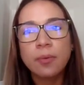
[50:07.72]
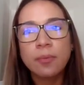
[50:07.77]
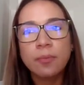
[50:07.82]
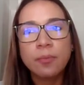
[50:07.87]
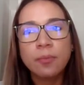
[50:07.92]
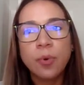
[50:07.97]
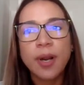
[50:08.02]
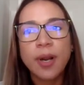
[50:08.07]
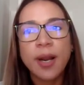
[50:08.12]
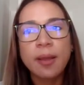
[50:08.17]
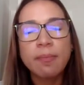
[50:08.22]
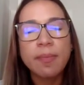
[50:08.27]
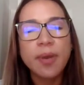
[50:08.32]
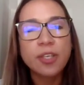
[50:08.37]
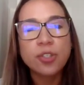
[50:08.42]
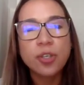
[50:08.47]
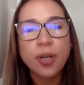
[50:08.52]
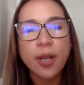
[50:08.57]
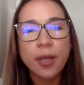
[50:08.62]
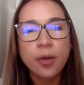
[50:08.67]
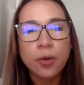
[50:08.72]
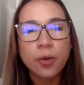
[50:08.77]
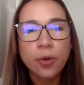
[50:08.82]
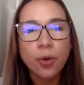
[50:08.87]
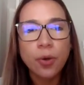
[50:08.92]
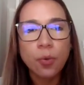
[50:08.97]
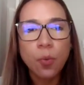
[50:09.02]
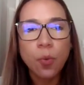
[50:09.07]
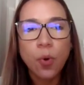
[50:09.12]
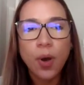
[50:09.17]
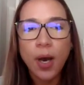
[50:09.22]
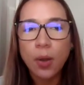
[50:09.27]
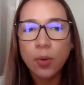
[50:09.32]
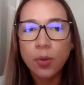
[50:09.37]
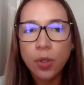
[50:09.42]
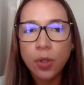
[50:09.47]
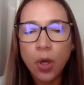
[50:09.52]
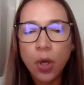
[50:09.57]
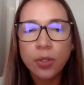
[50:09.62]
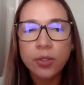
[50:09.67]
what I mentioned, I don't know how
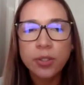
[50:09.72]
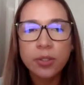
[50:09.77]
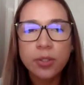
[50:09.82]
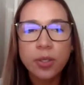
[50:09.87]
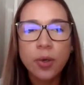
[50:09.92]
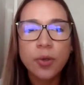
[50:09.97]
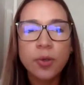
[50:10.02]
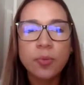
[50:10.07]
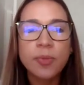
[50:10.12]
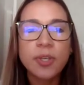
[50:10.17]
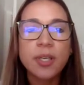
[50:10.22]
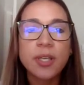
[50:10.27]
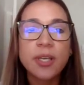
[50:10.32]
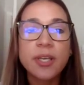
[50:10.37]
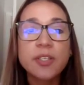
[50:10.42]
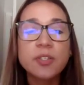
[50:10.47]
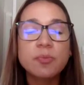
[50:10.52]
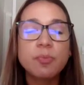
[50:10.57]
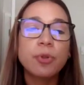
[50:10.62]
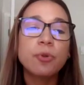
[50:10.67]
long the document is,